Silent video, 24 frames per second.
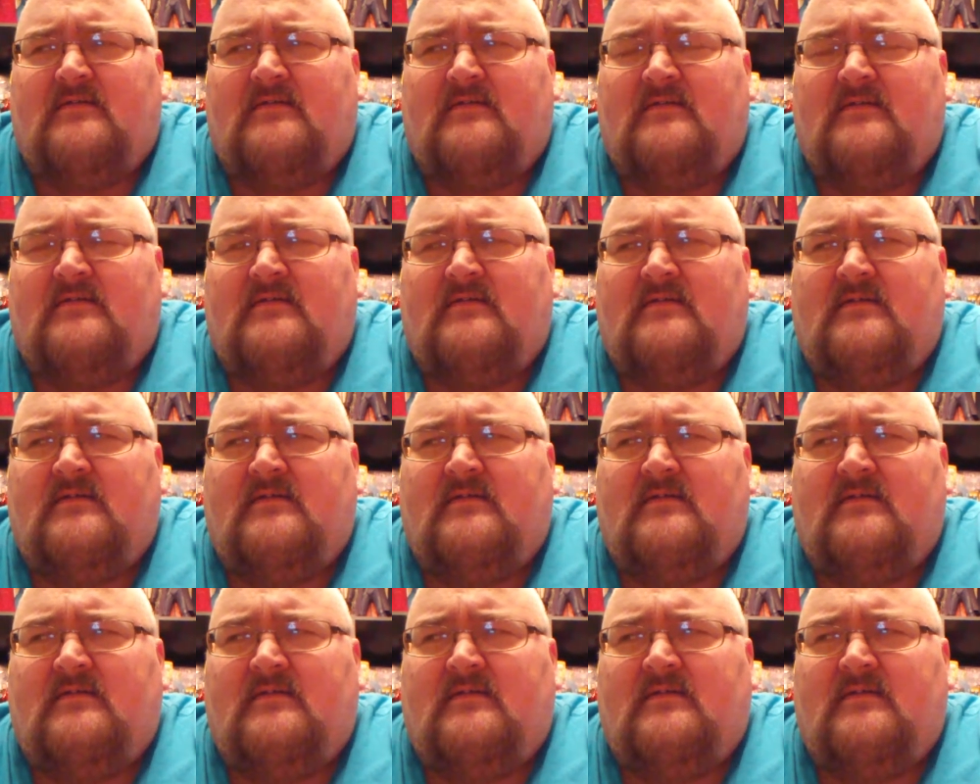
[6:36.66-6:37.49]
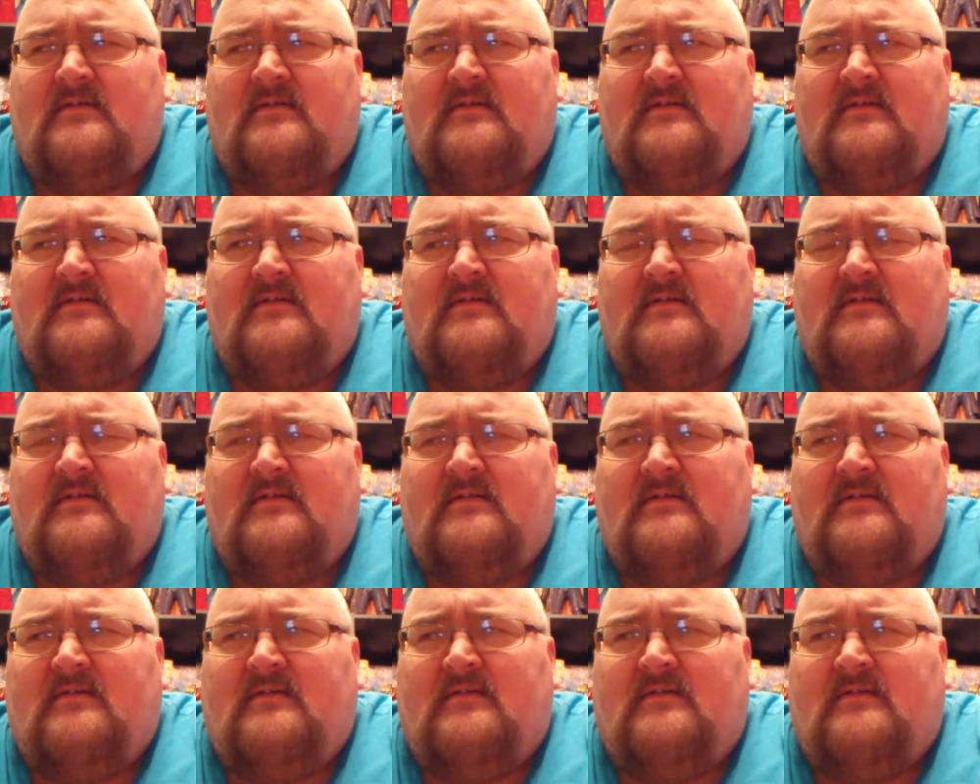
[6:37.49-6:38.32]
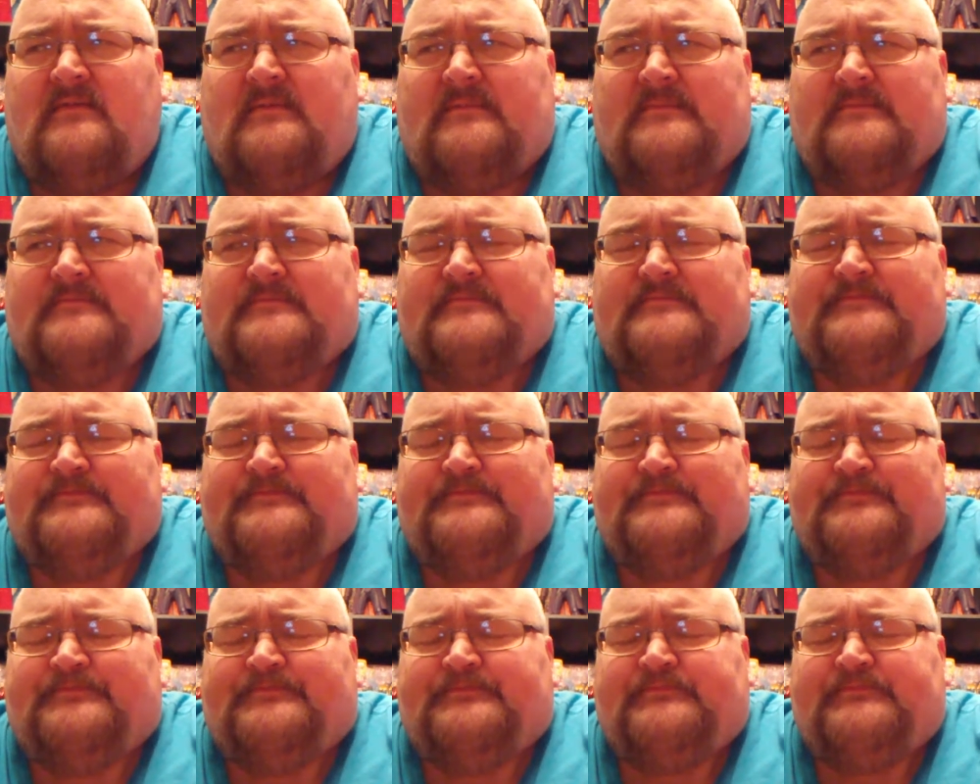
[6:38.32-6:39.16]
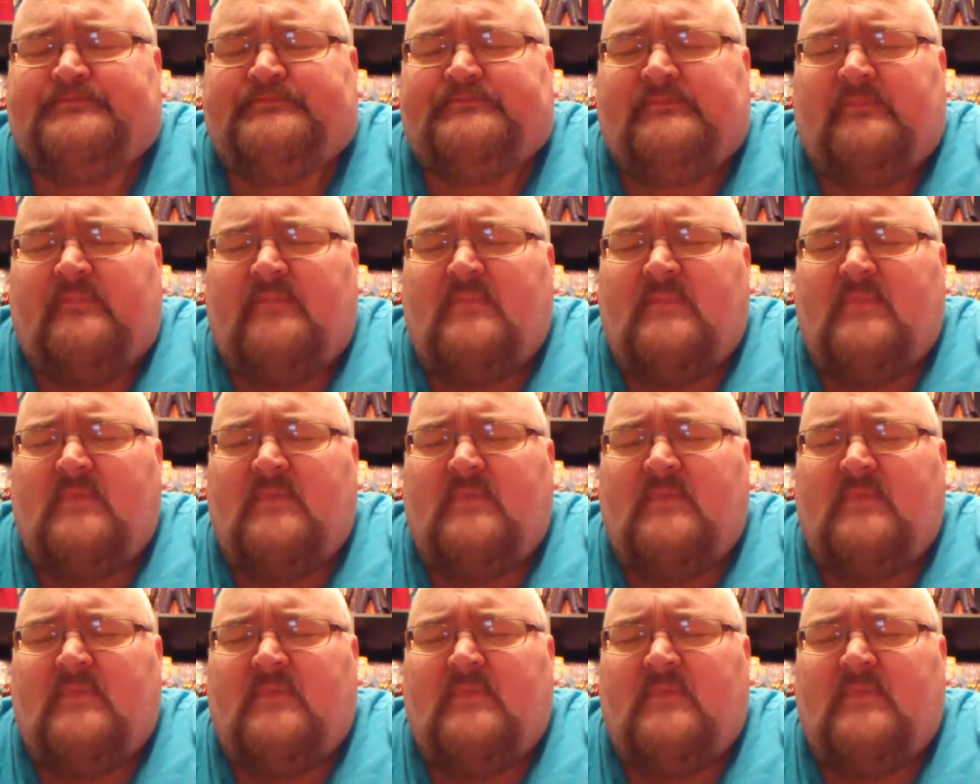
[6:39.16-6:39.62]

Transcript: [no speech]